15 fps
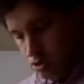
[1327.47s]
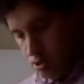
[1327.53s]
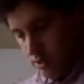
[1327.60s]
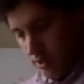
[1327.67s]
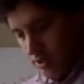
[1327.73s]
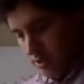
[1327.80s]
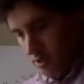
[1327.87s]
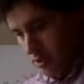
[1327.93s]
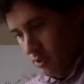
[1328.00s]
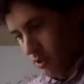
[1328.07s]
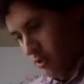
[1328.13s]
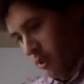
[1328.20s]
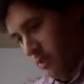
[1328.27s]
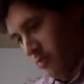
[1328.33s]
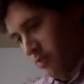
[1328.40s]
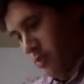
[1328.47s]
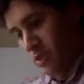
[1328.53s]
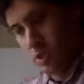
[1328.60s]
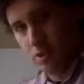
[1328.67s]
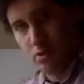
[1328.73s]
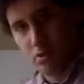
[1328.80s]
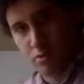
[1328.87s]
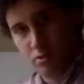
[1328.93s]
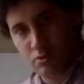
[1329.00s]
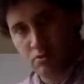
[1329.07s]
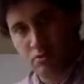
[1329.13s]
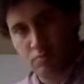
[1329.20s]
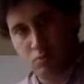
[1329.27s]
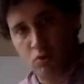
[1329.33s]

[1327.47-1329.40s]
All right, so that was the